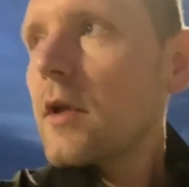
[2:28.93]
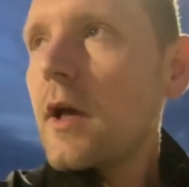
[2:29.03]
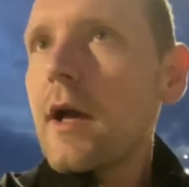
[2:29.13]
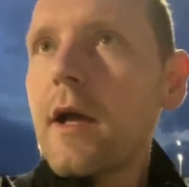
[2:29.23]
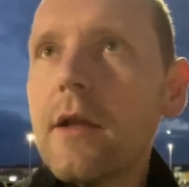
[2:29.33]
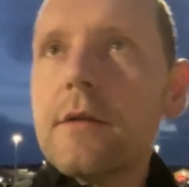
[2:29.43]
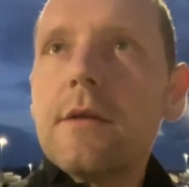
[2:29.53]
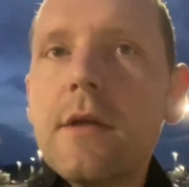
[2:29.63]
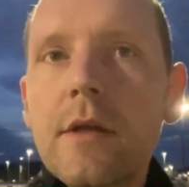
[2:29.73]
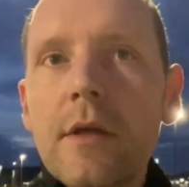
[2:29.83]
And
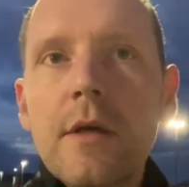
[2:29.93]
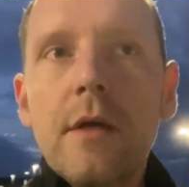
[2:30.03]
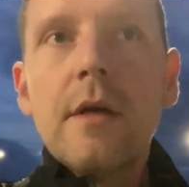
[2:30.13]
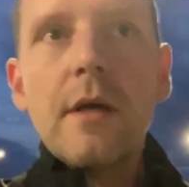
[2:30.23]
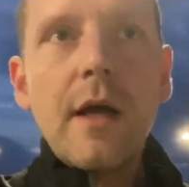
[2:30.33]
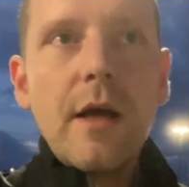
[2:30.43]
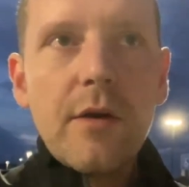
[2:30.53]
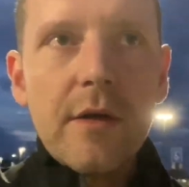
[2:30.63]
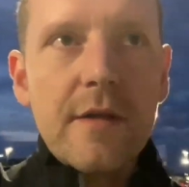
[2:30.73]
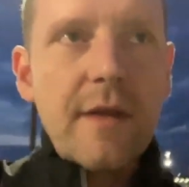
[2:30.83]
I'm
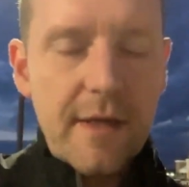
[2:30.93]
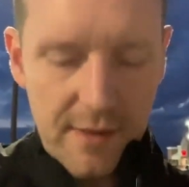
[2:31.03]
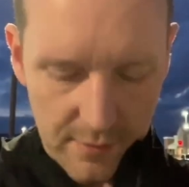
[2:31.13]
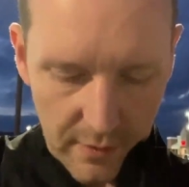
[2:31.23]
gonna take you